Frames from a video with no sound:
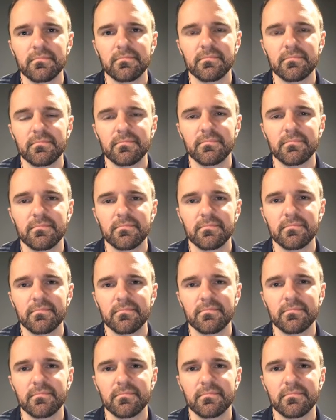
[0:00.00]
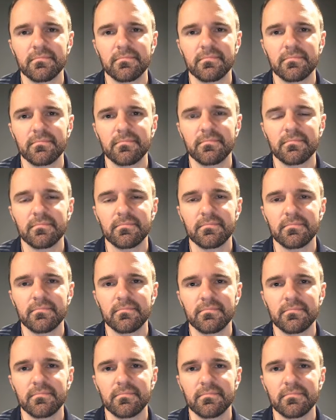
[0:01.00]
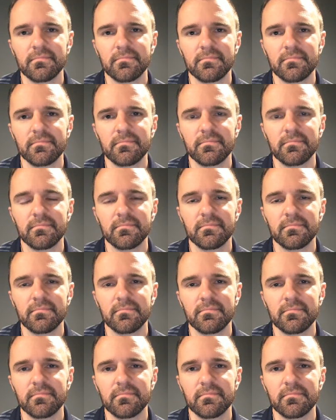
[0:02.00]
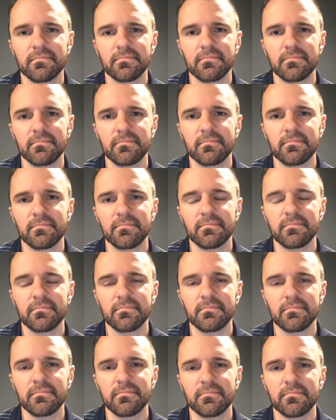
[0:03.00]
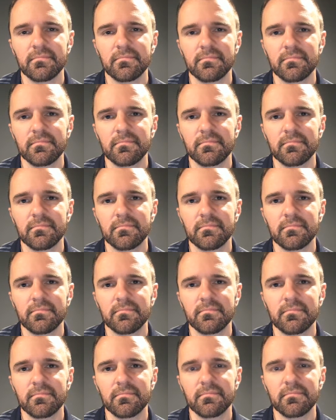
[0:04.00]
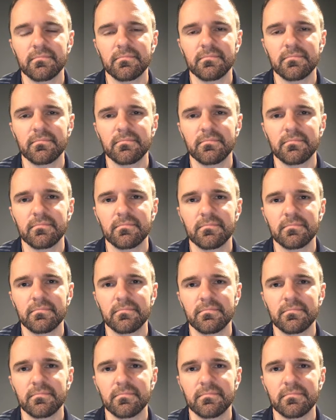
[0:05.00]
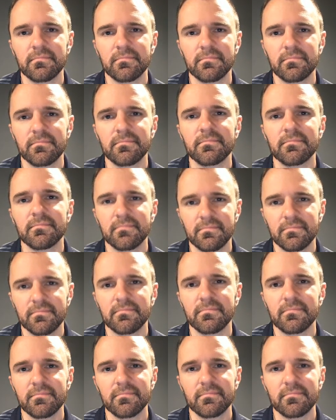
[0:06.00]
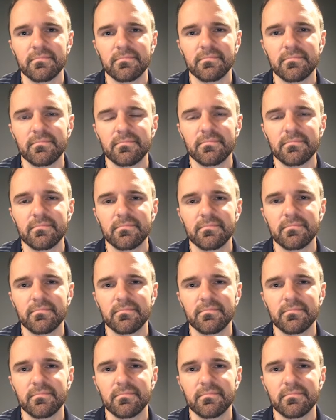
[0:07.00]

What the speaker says: (not speaking)